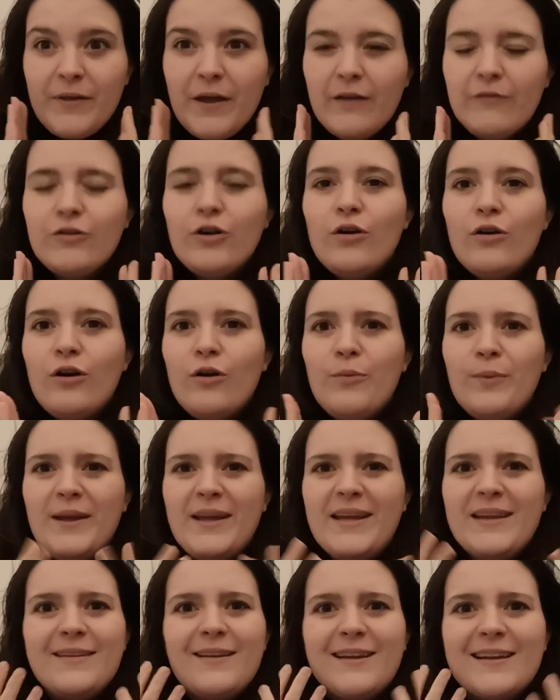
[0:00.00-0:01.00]
I've got a
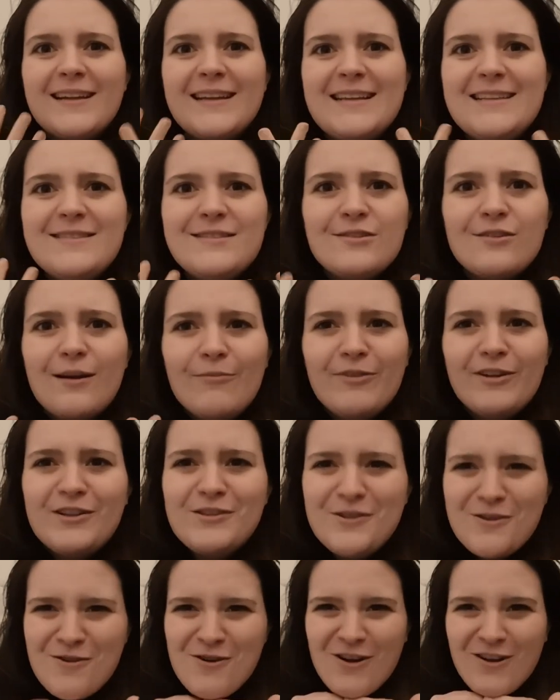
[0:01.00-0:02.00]
weird like Instagram
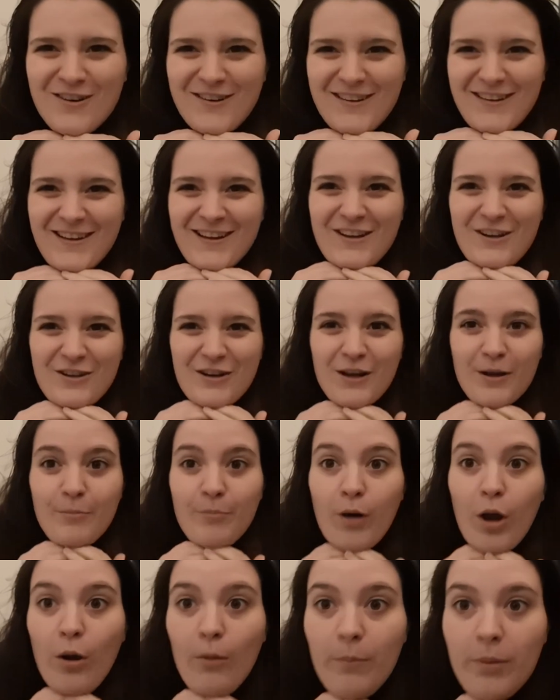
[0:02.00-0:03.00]
filter on. I look like a
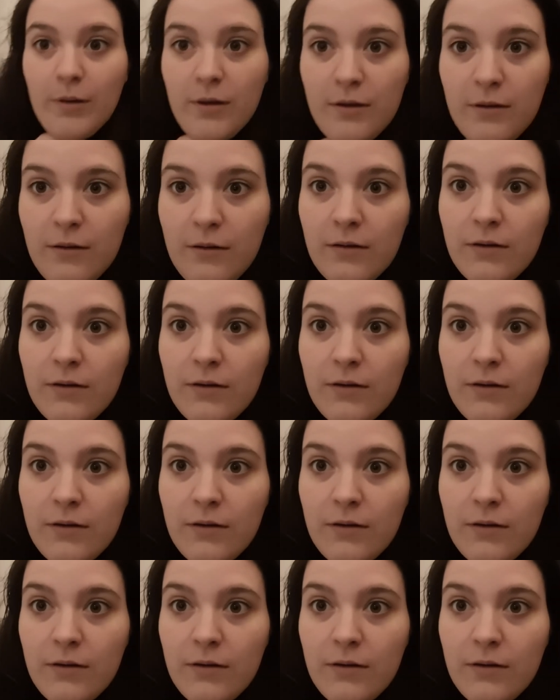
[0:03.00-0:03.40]
blob.